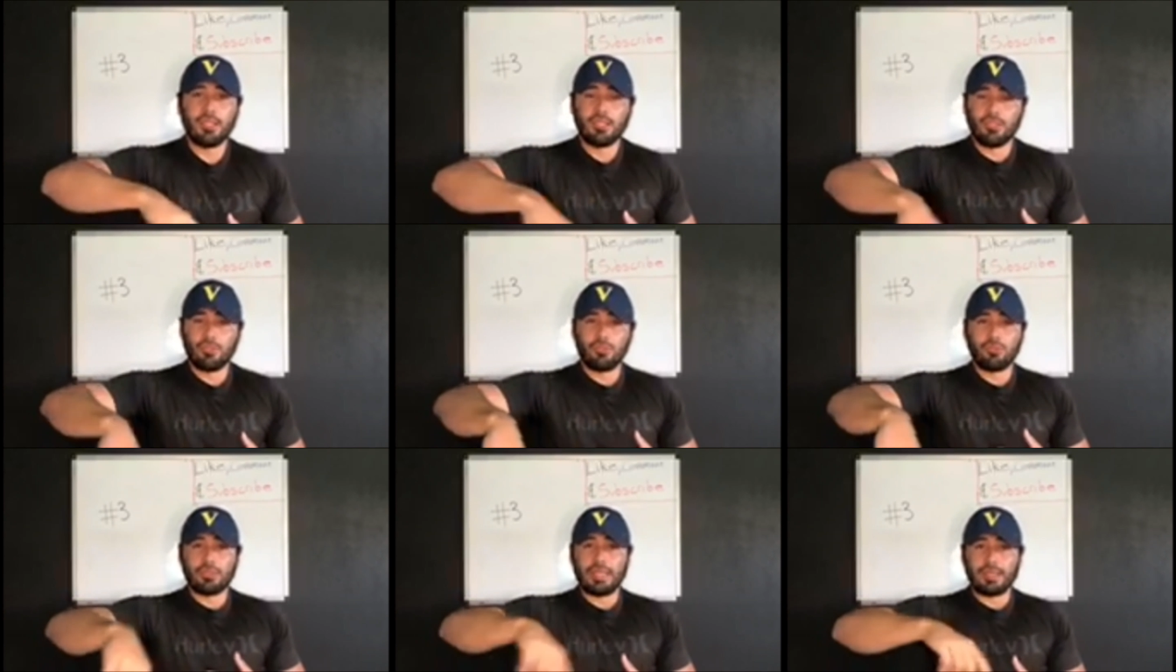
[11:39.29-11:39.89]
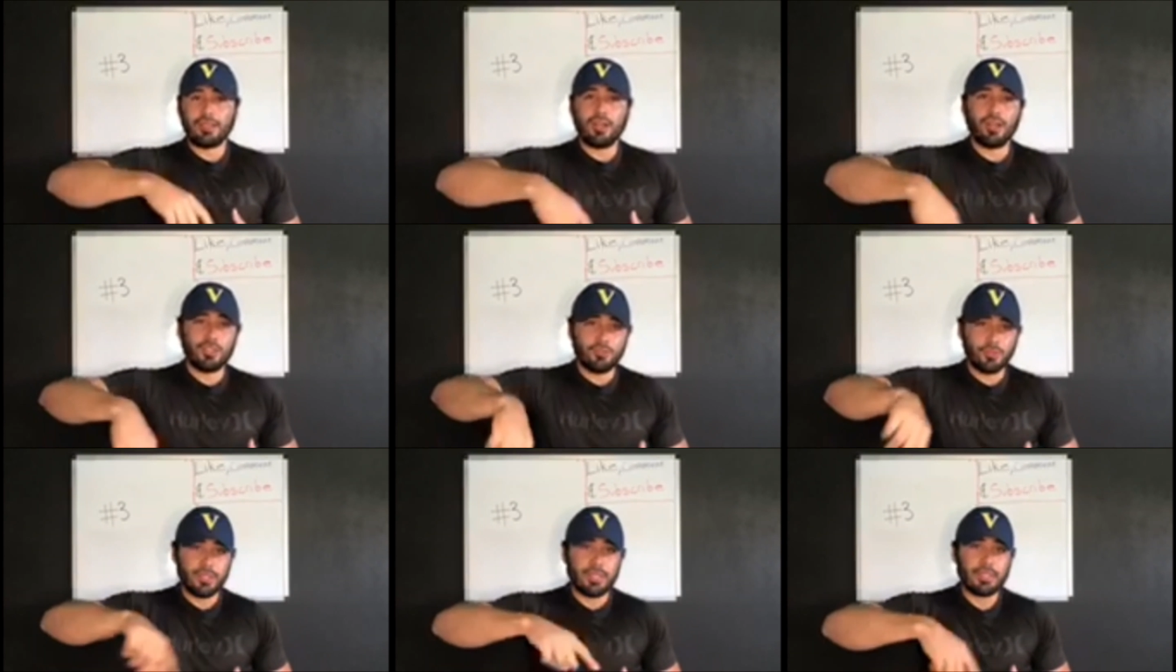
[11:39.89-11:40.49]
who, like, odds were
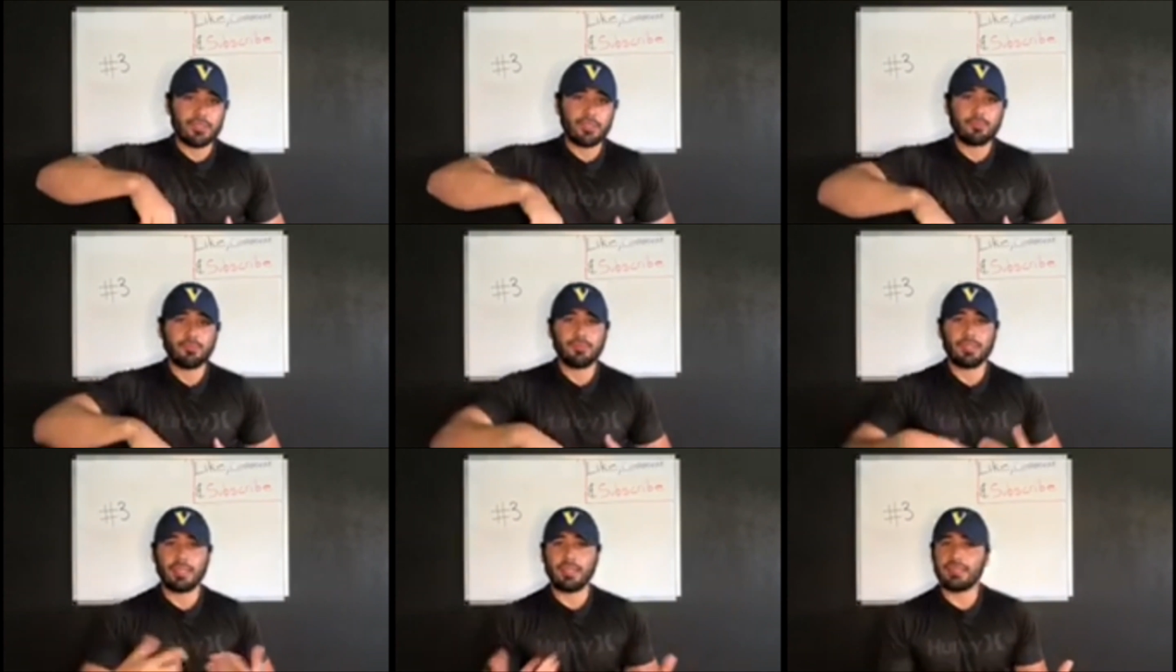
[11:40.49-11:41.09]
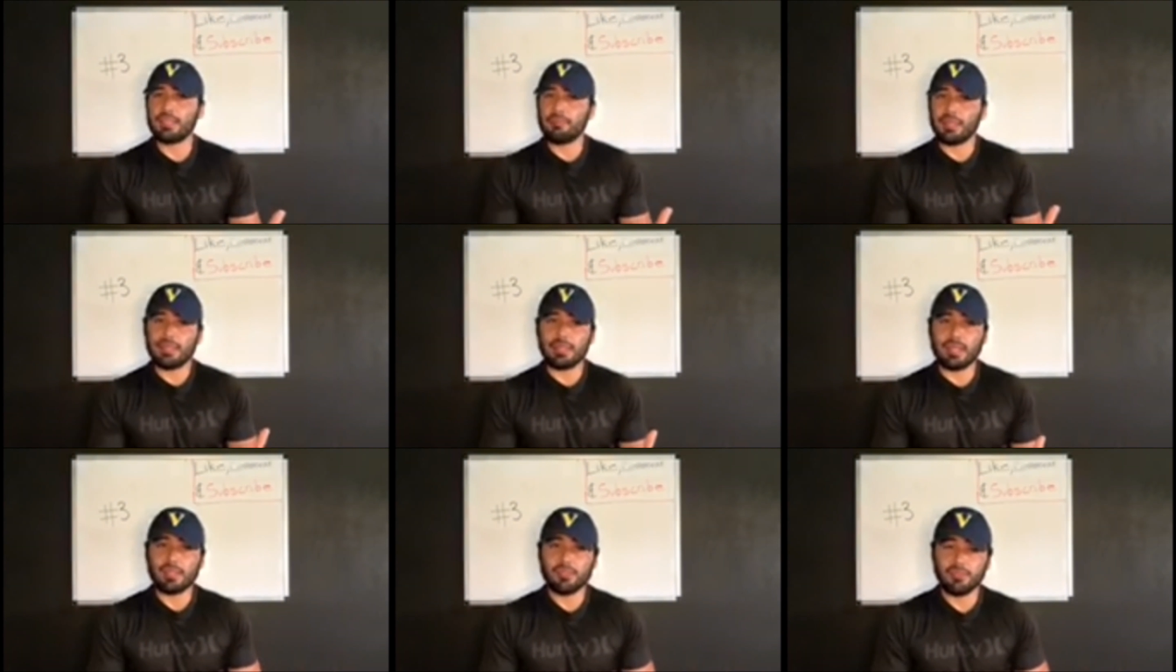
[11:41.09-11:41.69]
against them and they made it
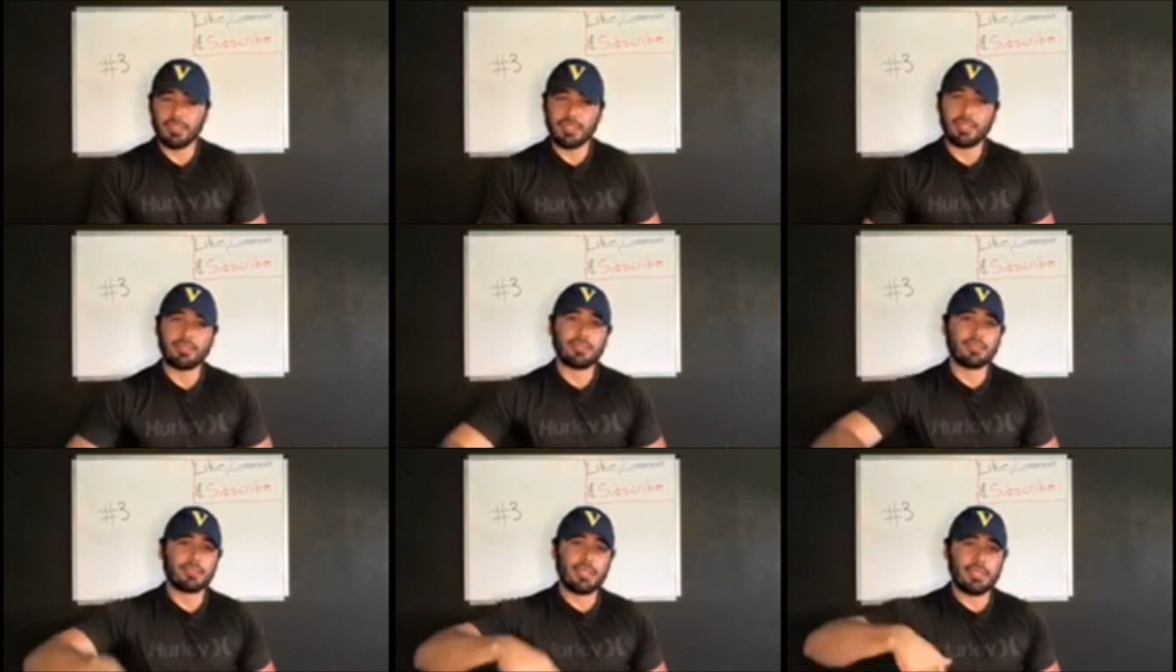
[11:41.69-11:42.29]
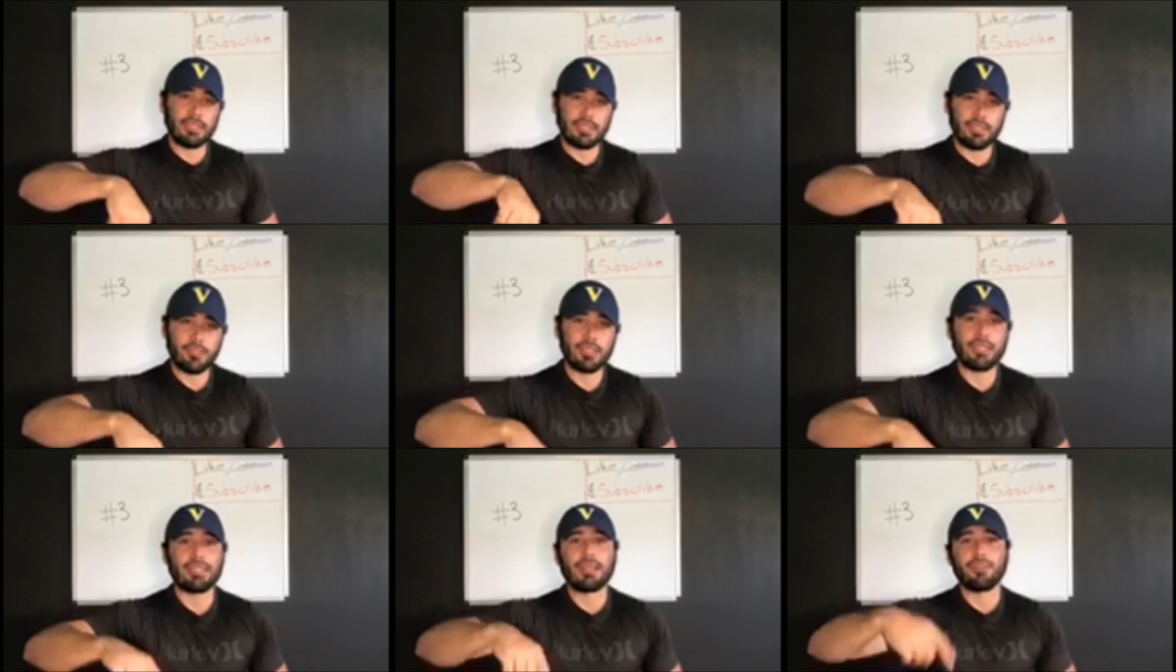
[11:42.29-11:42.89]
out of it and they stayed in here and
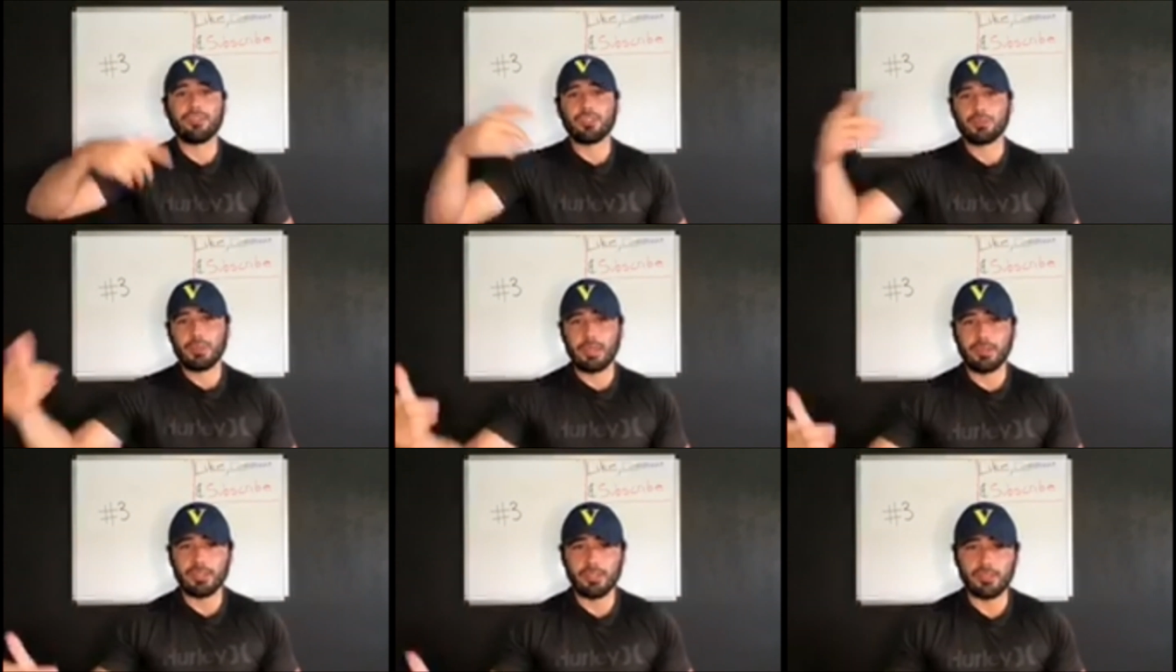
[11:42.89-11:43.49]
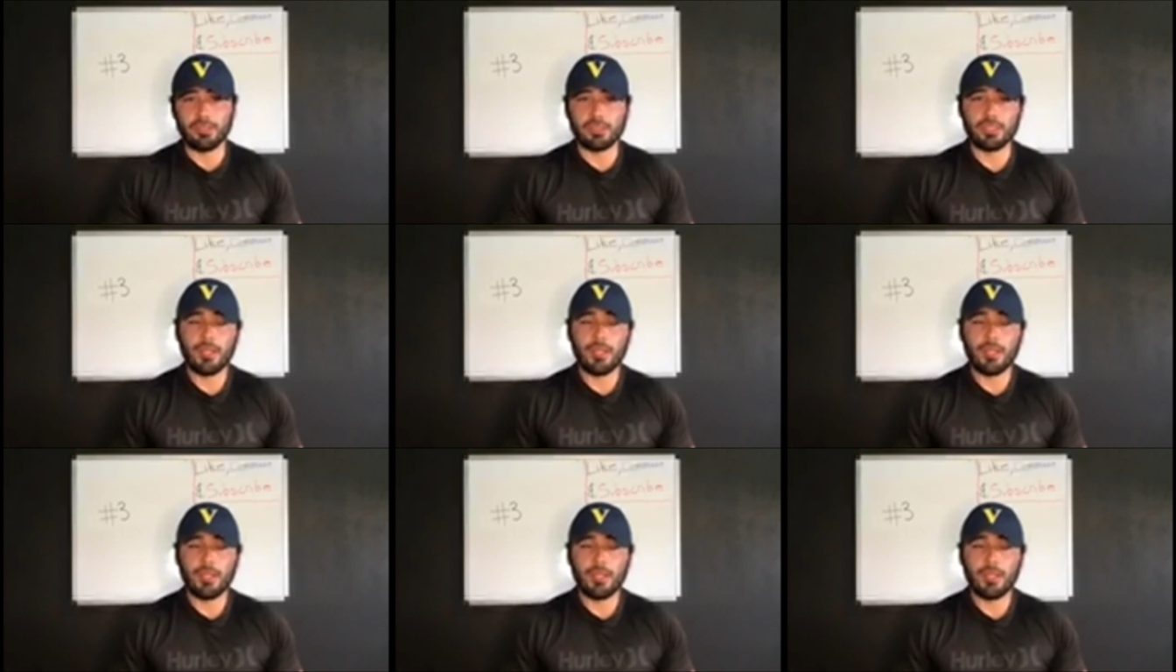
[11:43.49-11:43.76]
now they're inspiring others.